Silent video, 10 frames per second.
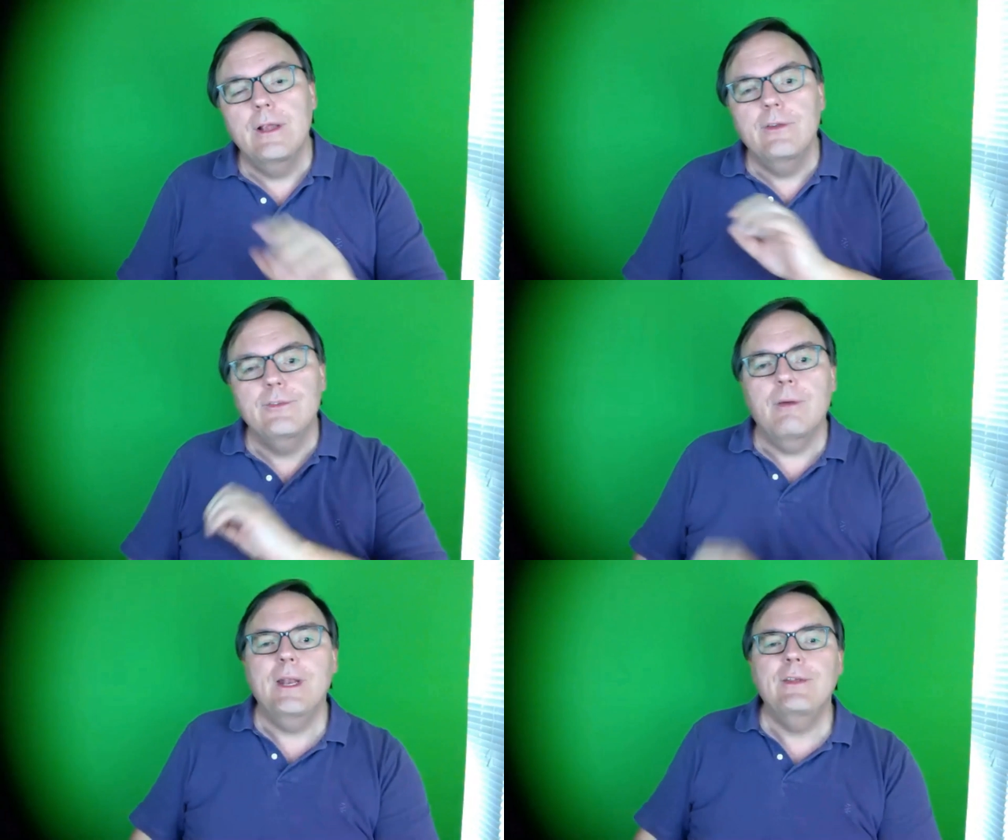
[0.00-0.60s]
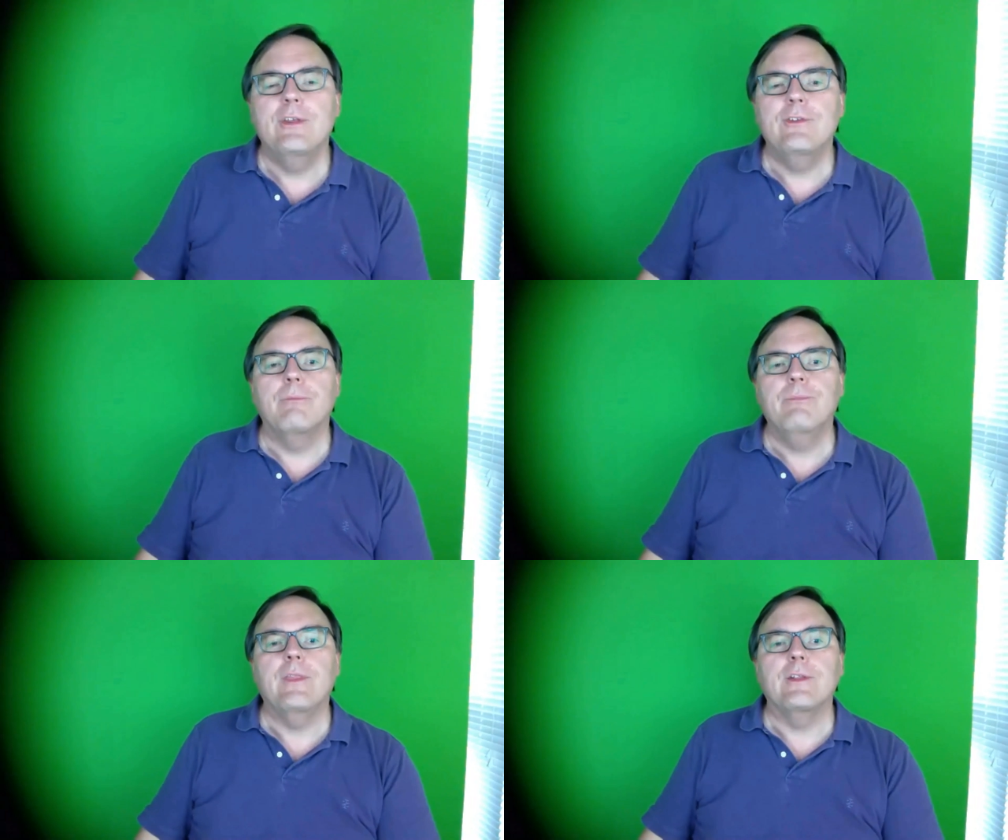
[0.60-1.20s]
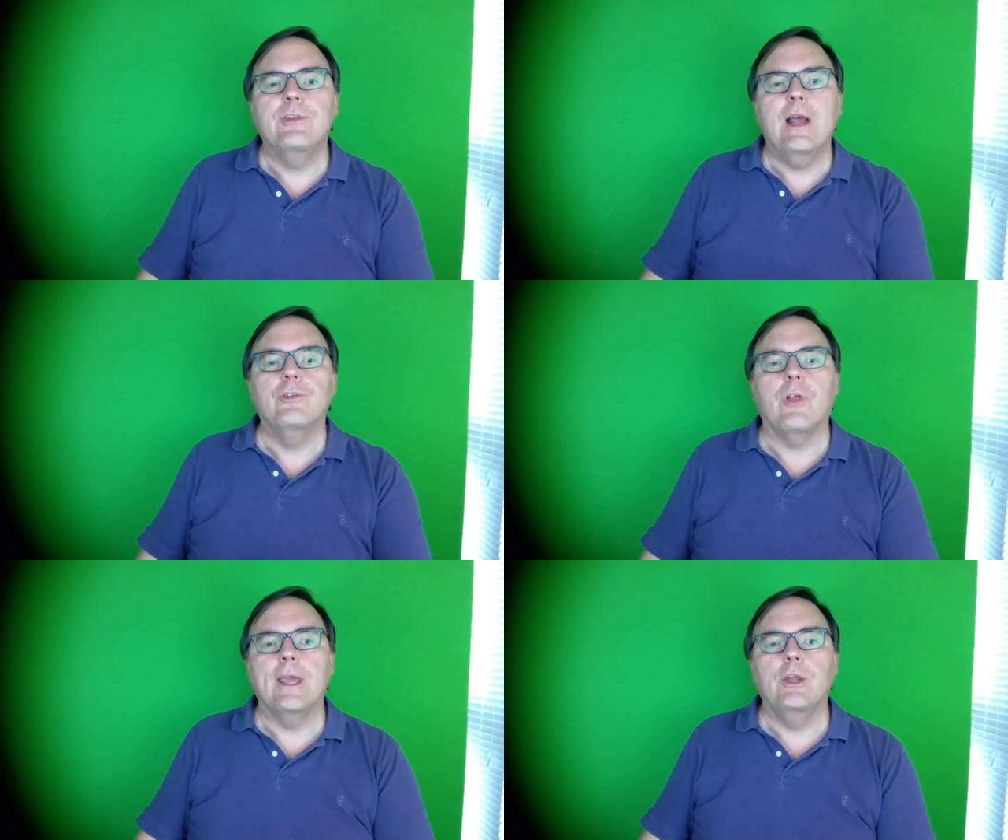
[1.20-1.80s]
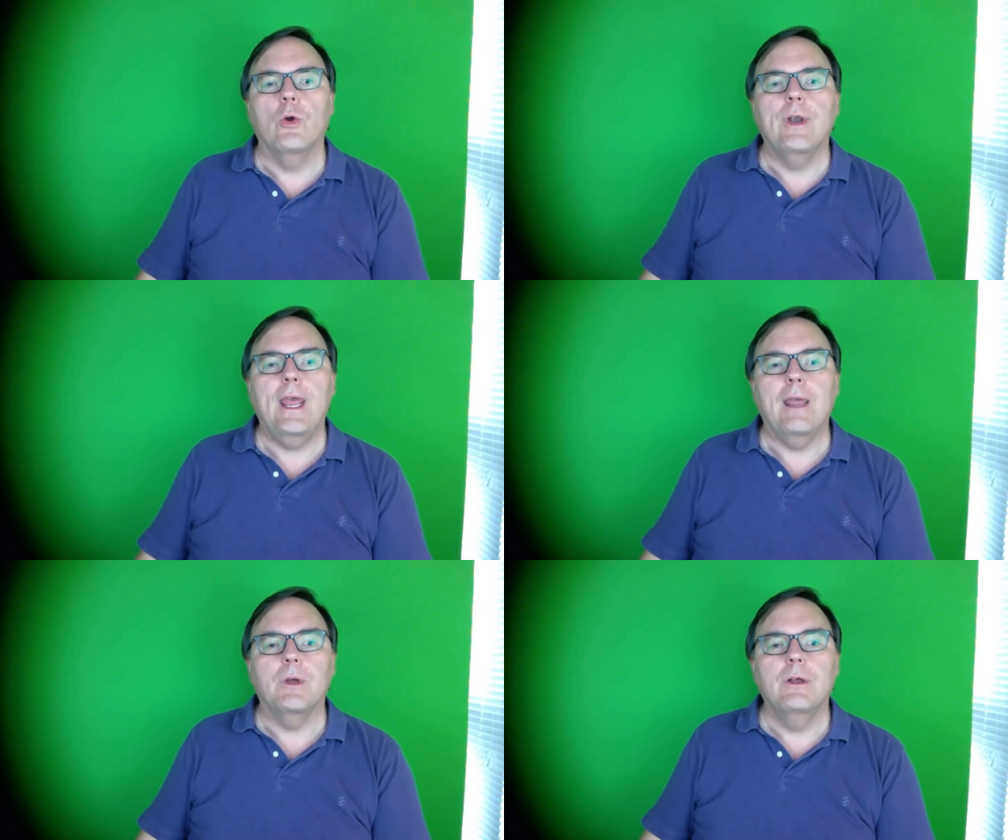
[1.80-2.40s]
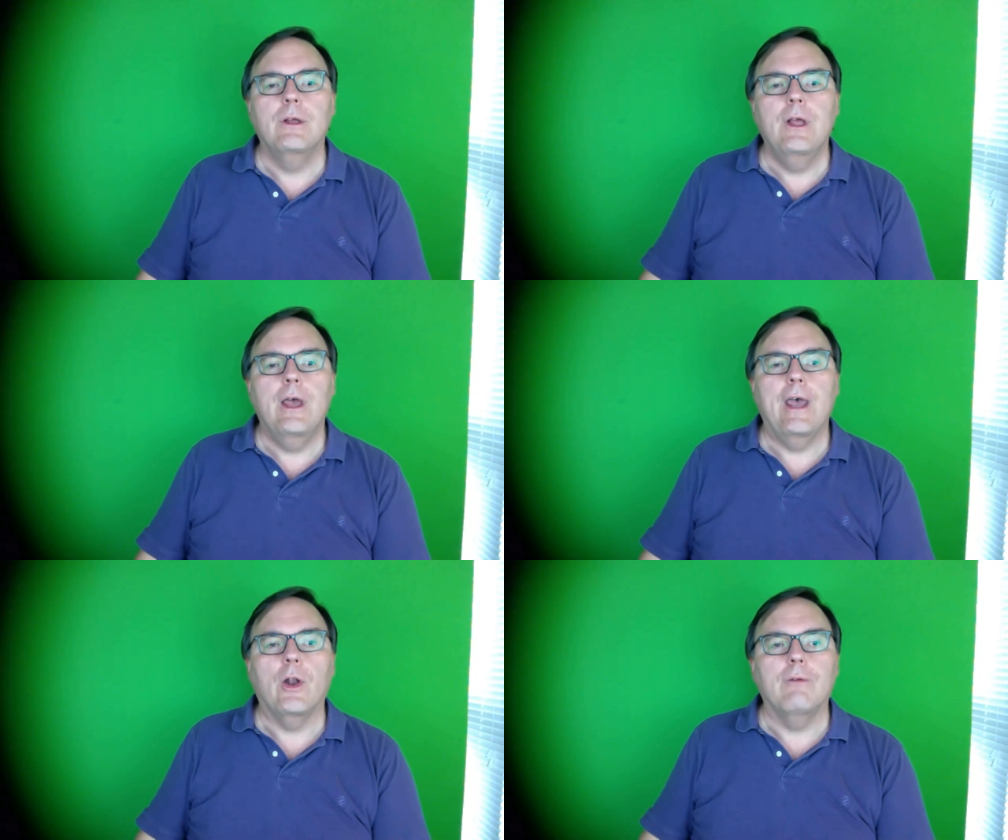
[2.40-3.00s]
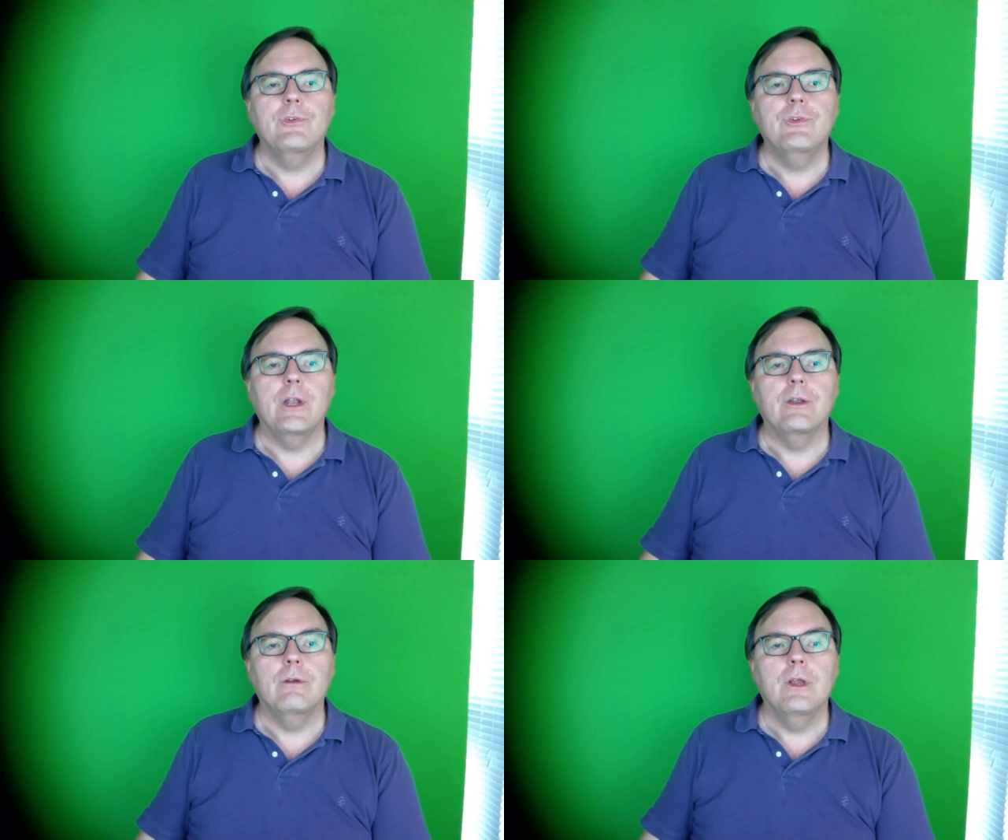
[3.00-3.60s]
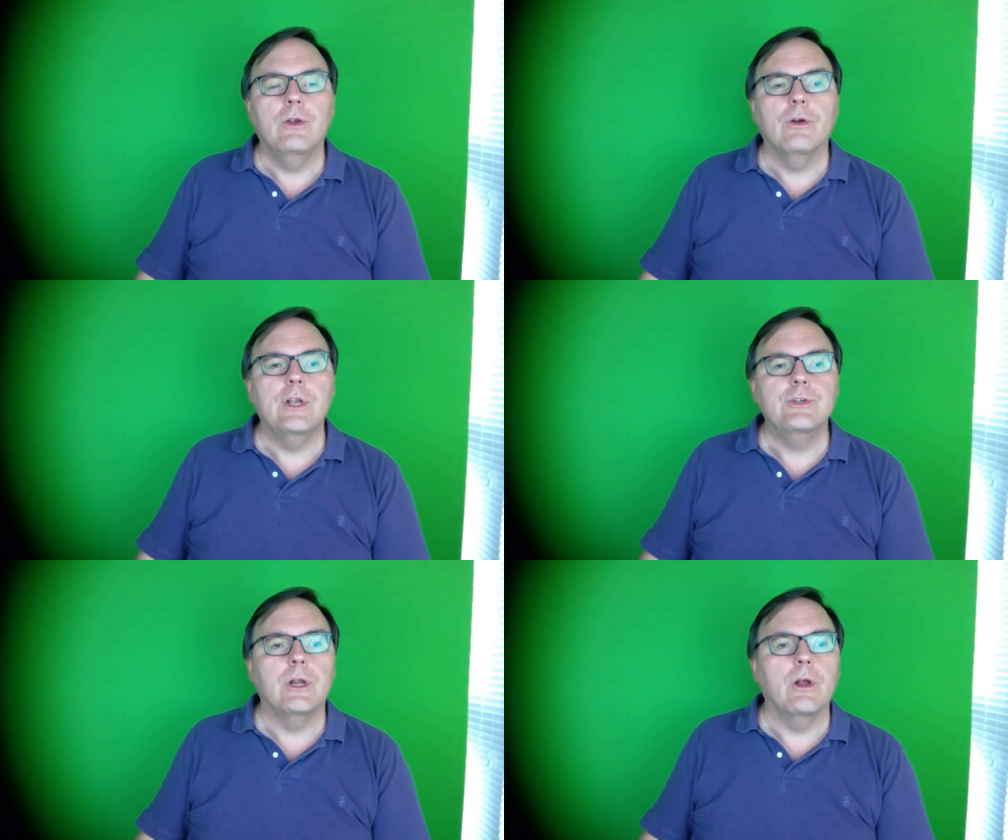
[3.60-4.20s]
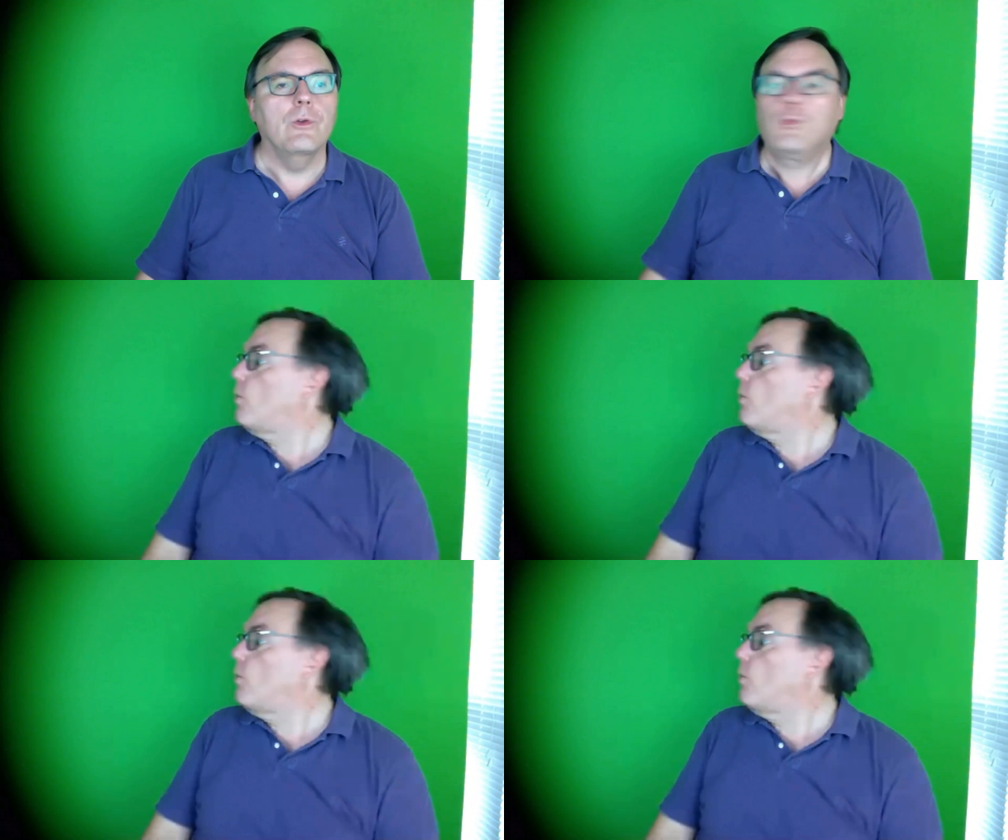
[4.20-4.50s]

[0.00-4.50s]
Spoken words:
somebody says something that sounds like your name. And all of a sudden, your attention goes,